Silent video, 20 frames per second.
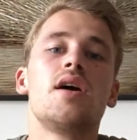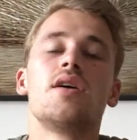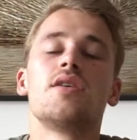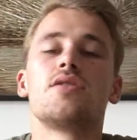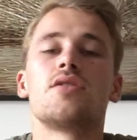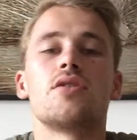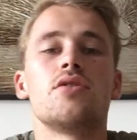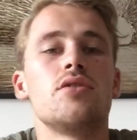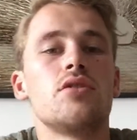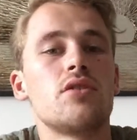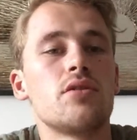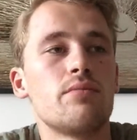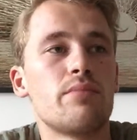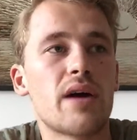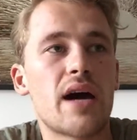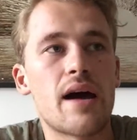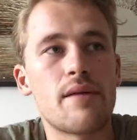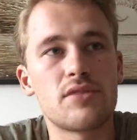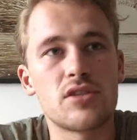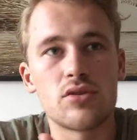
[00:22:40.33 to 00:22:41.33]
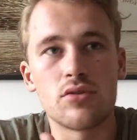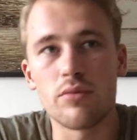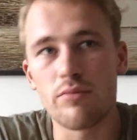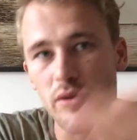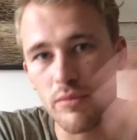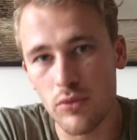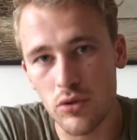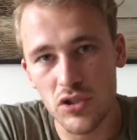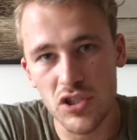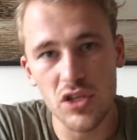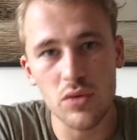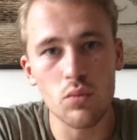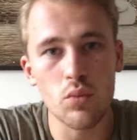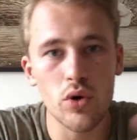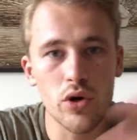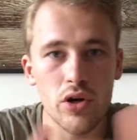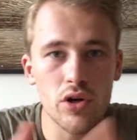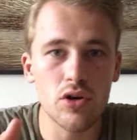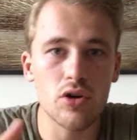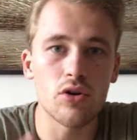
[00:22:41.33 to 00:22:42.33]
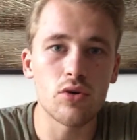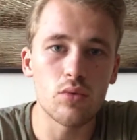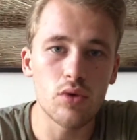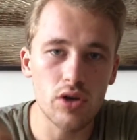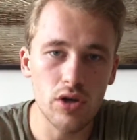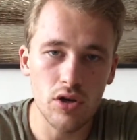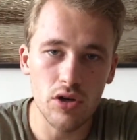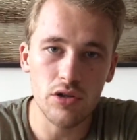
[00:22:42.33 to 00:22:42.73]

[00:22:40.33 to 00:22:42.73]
so you can perhaps do a bit more gym work or work